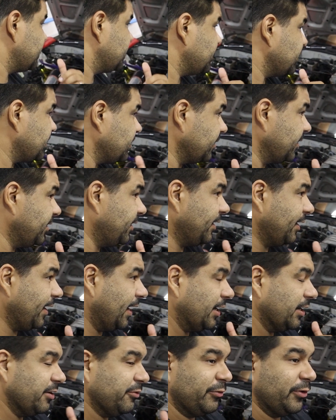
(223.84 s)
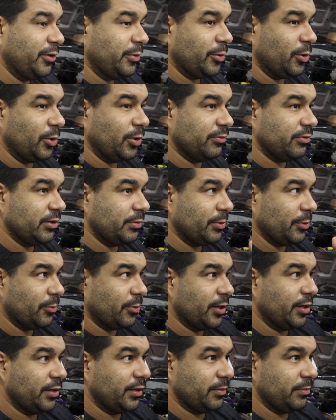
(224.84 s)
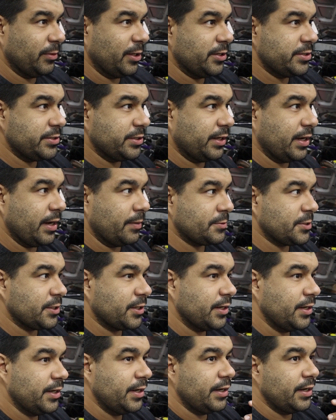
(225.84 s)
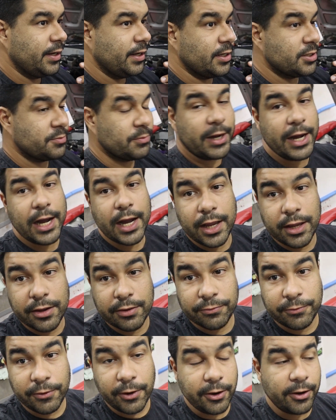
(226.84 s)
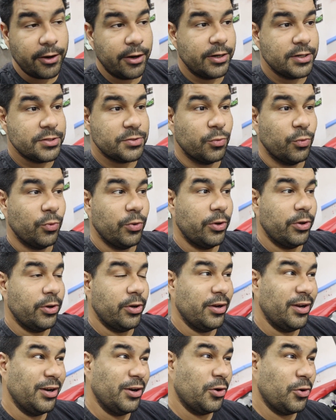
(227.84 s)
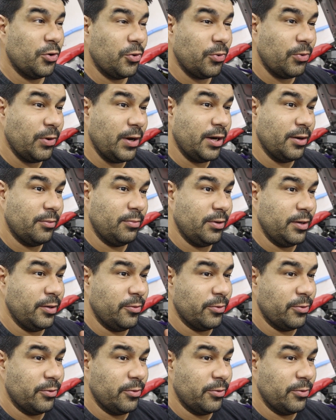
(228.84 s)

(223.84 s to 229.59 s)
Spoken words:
So I didn't film all of it, but what I did manage to capture is my IFRs were incredibly